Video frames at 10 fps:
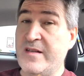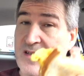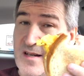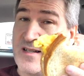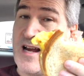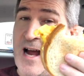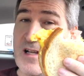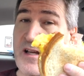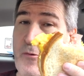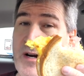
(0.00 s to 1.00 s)
This is
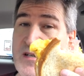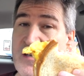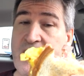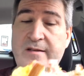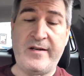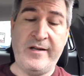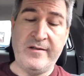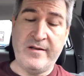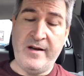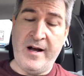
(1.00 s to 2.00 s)
exactly what it says it is.